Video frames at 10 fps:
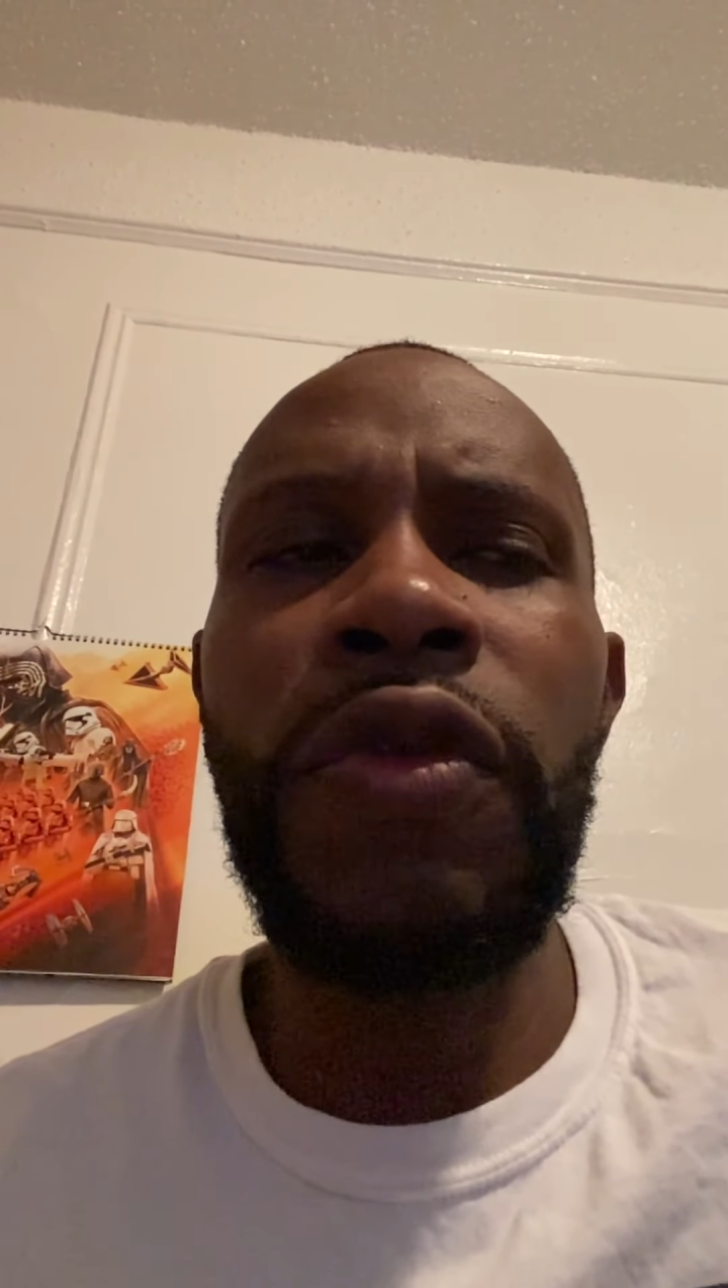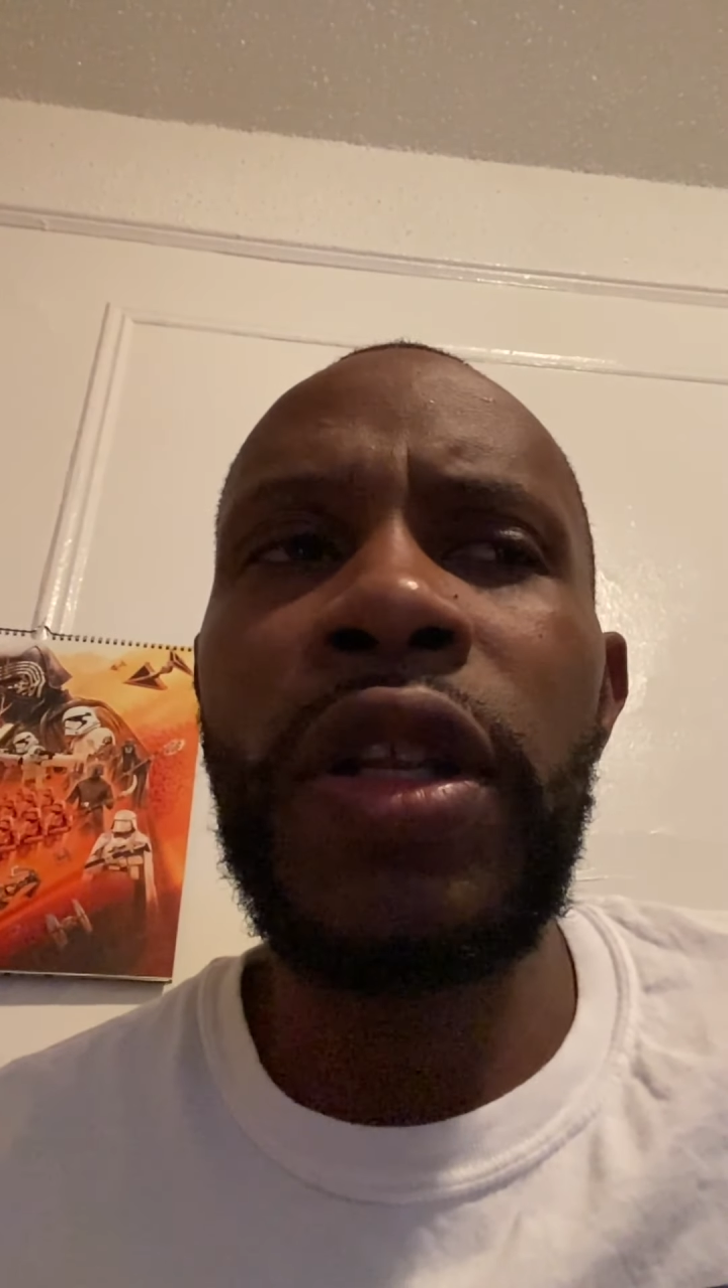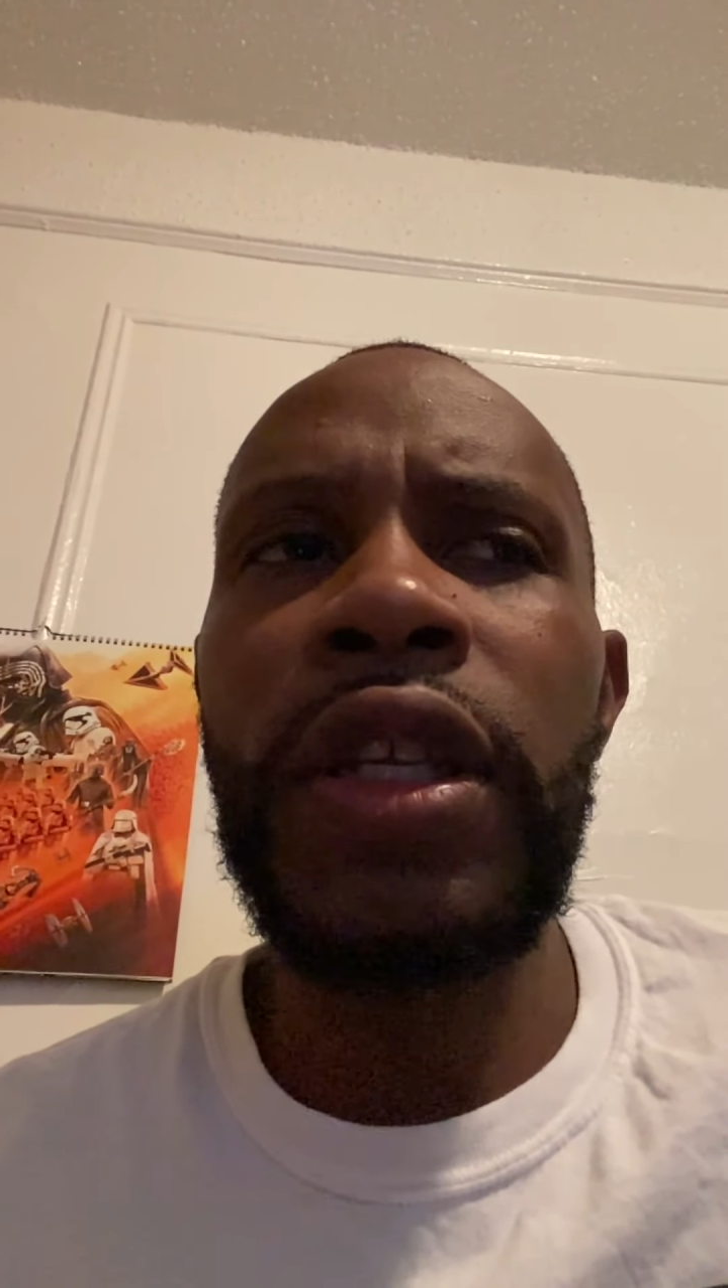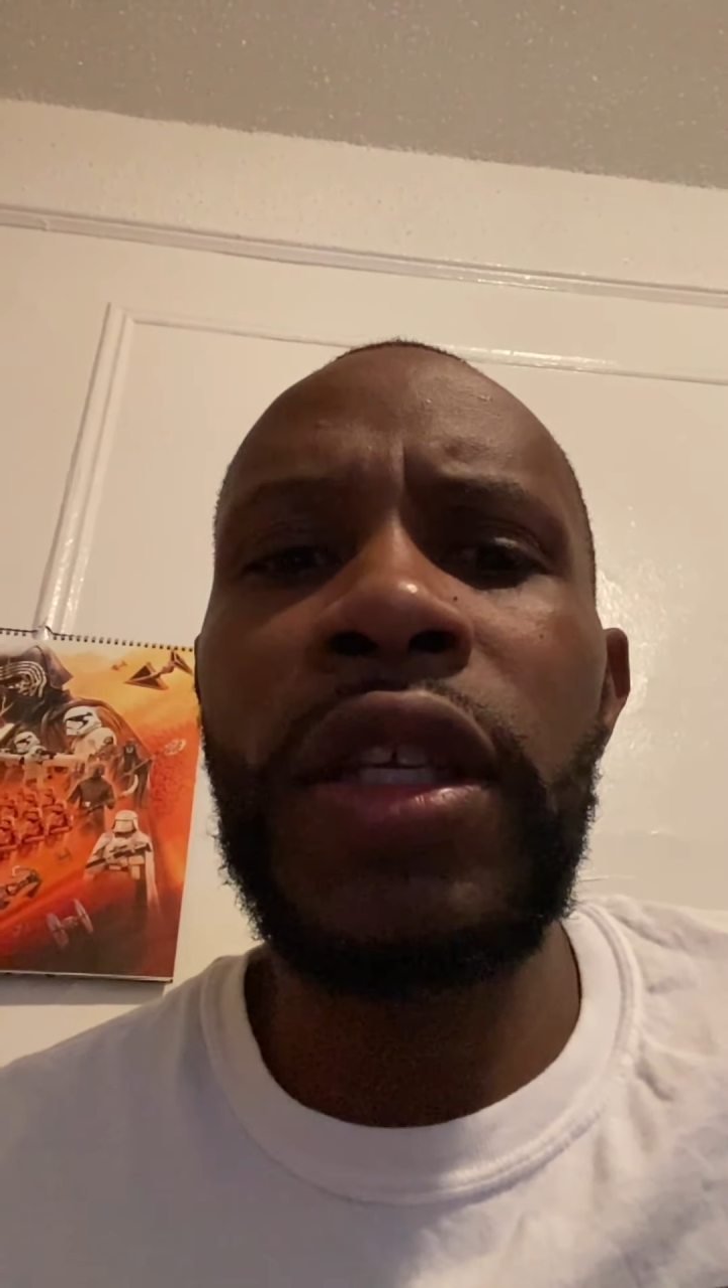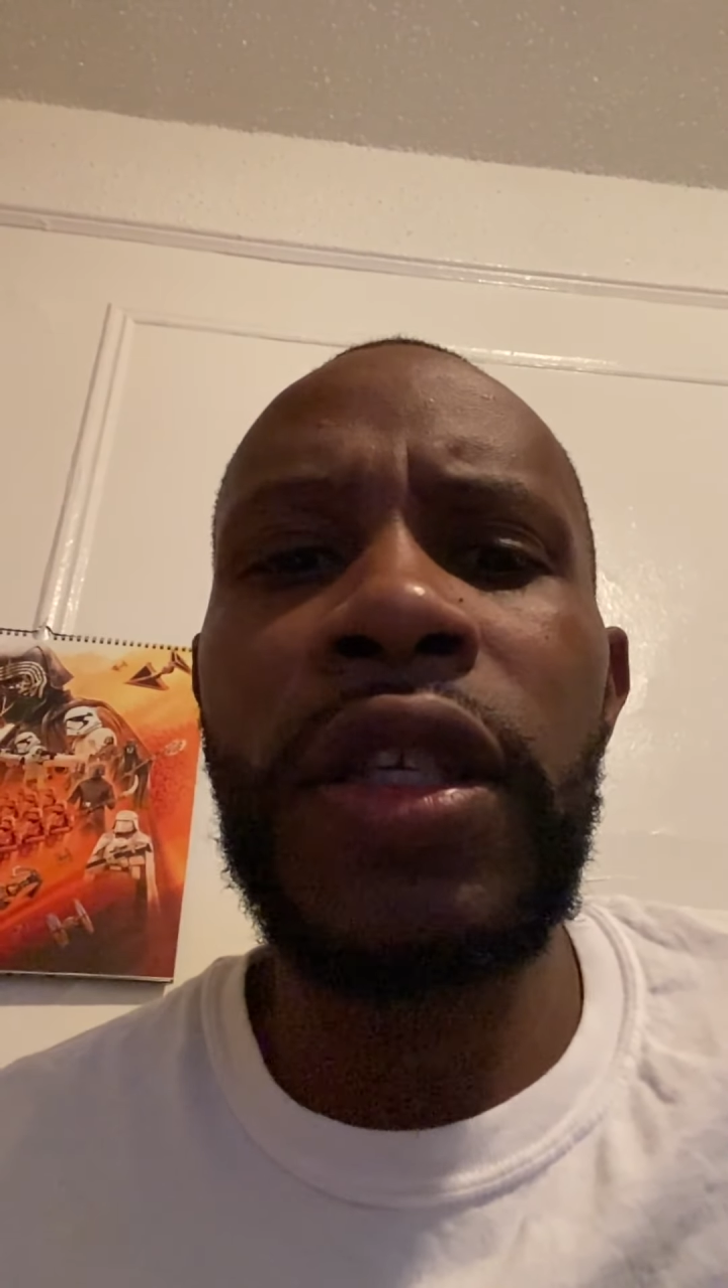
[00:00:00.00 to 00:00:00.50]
really